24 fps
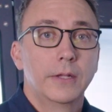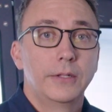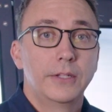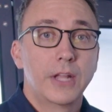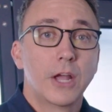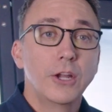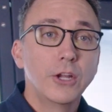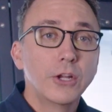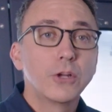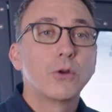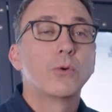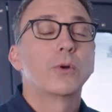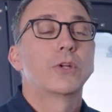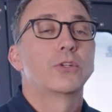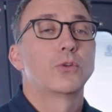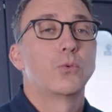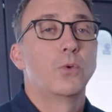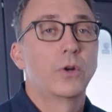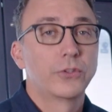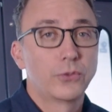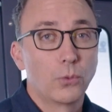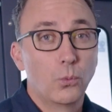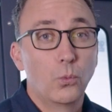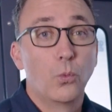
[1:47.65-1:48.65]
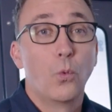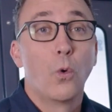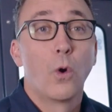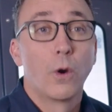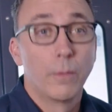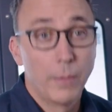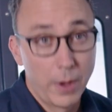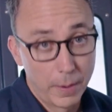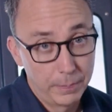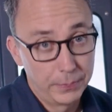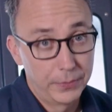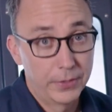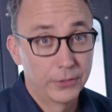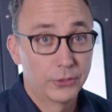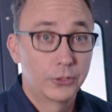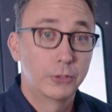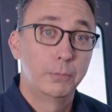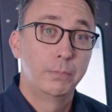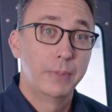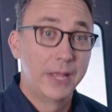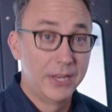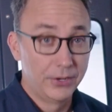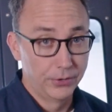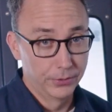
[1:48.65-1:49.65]
Now you're going to want to warm up the
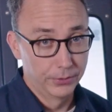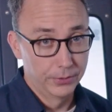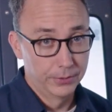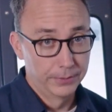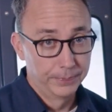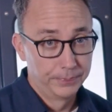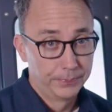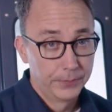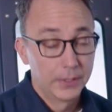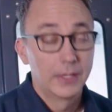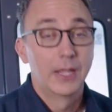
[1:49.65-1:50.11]
spindle.